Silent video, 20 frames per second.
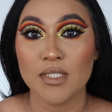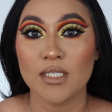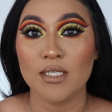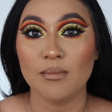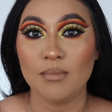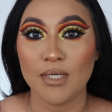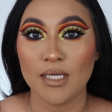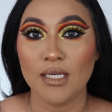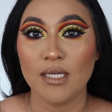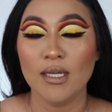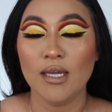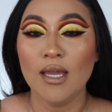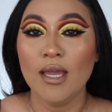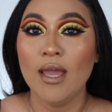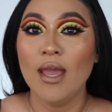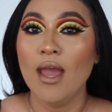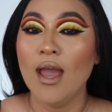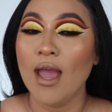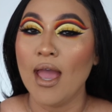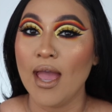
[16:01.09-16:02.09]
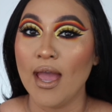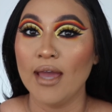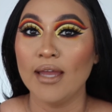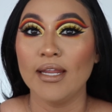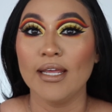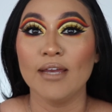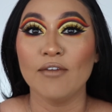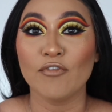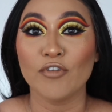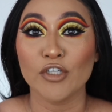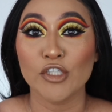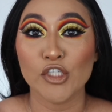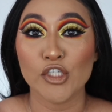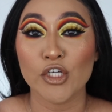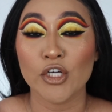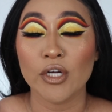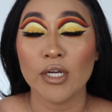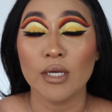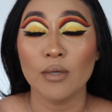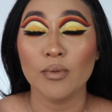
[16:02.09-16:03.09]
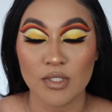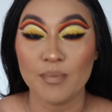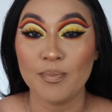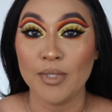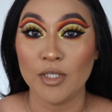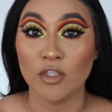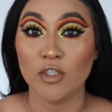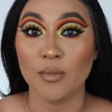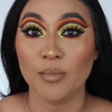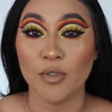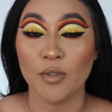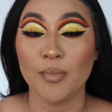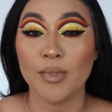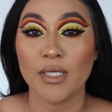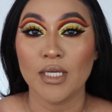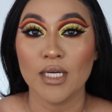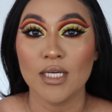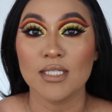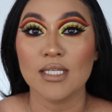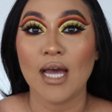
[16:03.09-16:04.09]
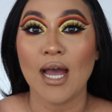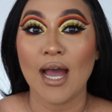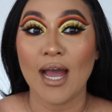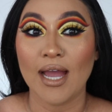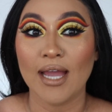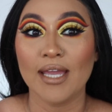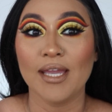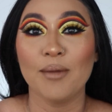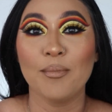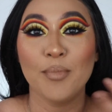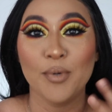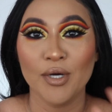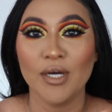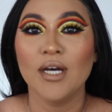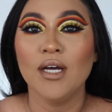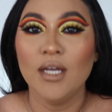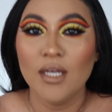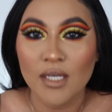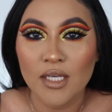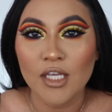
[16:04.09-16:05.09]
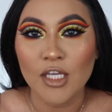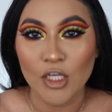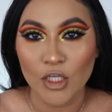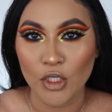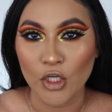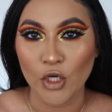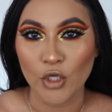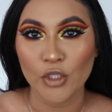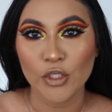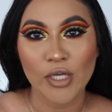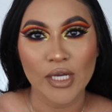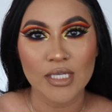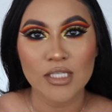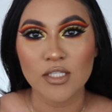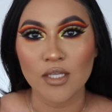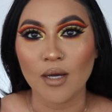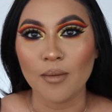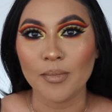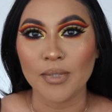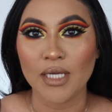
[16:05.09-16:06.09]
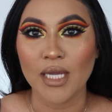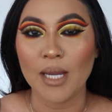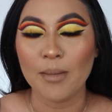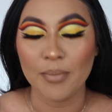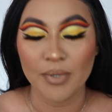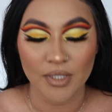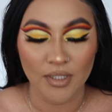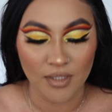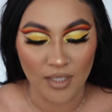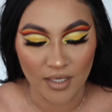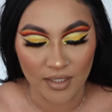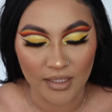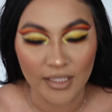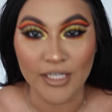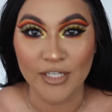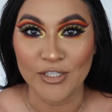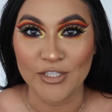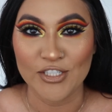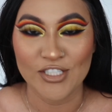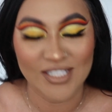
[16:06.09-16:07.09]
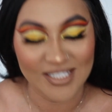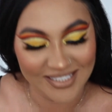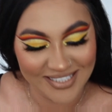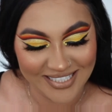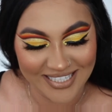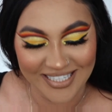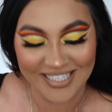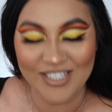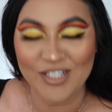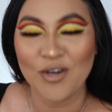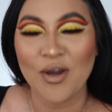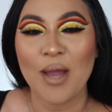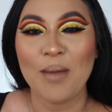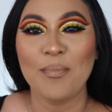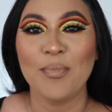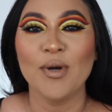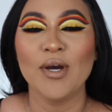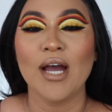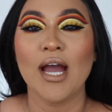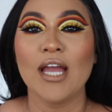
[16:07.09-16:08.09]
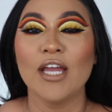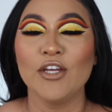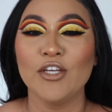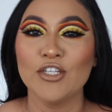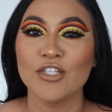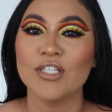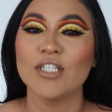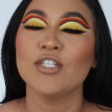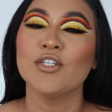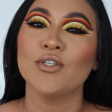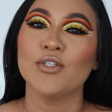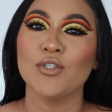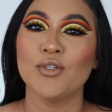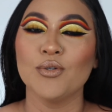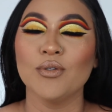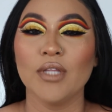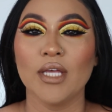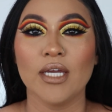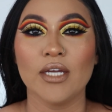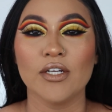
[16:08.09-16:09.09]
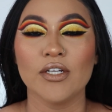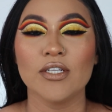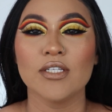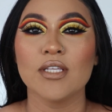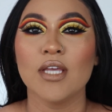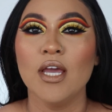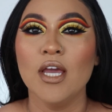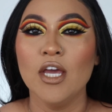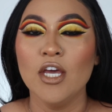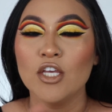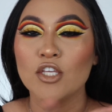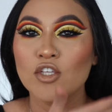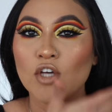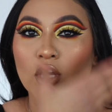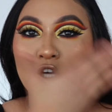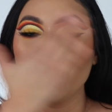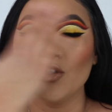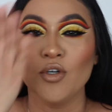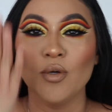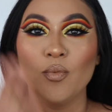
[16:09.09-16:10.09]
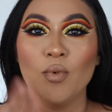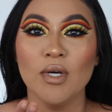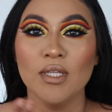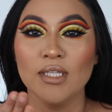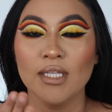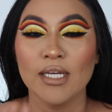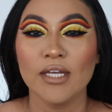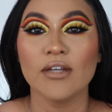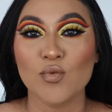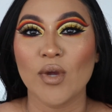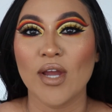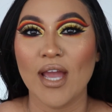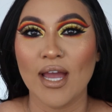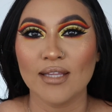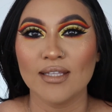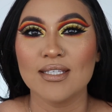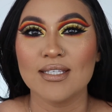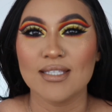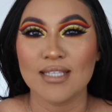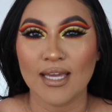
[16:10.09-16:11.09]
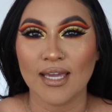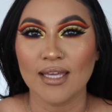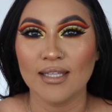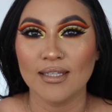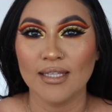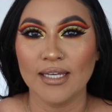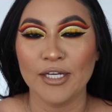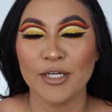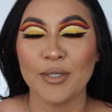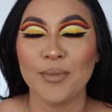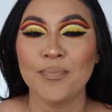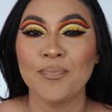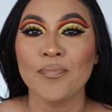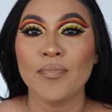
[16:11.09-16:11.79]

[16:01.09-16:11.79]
to be, and it for sure it was buildable because I put, you know, you guys saw me, I put a lot of layers. Just kidding. No, I usually do 2 layers. So I'll do a 1 layer where I add the 2nd layer.